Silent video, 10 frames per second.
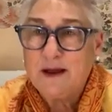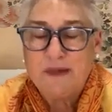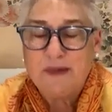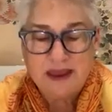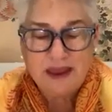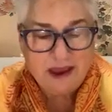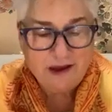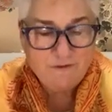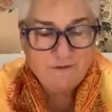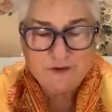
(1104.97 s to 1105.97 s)
Make
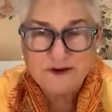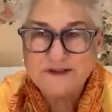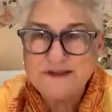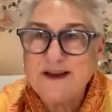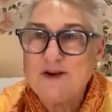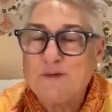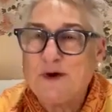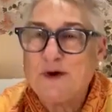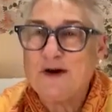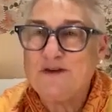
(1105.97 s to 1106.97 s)
every single
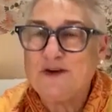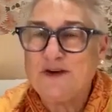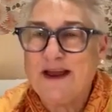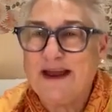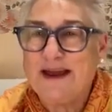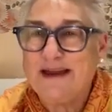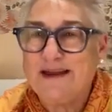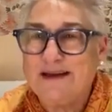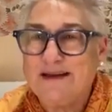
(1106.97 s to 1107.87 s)
part of your day